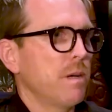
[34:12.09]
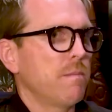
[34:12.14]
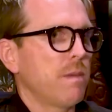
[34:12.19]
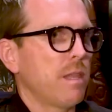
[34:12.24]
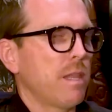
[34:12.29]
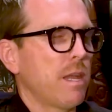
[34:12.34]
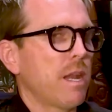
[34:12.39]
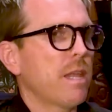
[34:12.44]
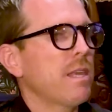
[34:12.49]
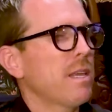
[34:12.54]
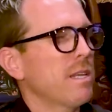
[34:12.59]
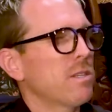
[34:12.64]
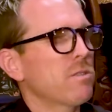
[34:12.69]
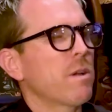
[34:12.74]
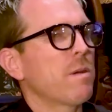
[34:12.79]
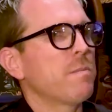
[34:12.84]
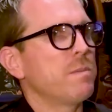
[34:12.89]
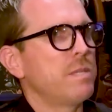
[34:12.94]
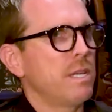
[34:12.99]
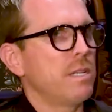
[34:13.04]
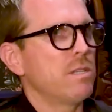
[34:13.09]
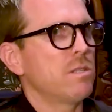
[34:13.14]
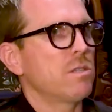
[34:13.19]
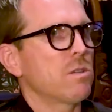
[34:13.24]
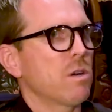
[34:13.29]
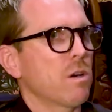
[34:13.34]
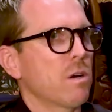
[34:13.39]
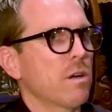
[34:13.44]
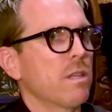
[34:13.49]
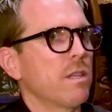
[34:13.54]
And then I think Instagram did
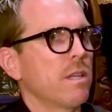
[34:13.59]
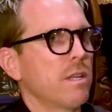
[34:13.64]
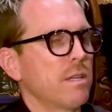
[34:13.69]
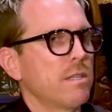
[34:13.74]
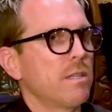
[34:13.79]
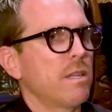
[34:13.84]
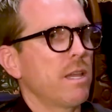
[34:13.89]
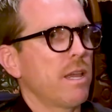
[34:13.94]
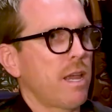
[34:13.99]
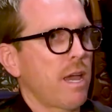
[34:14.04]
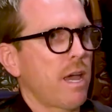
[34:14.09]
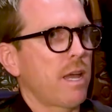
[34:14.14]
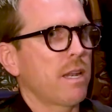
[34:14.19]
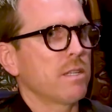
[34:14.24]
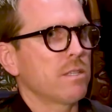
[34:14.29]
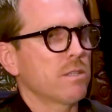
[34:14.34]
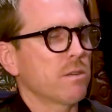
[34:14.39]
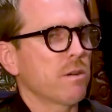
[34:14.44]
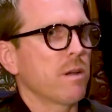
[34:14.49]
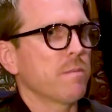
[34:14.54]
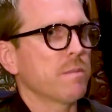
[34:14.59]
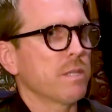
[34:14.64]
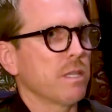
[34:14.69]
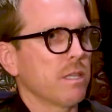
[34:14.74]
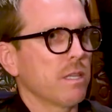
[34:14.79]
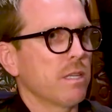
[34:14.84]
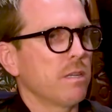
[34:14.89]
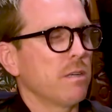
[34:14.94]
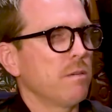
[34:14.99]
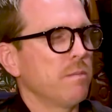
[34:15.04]
start, and they they had Instagrams a
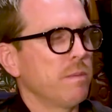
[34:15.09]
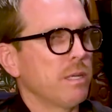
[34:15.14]
little,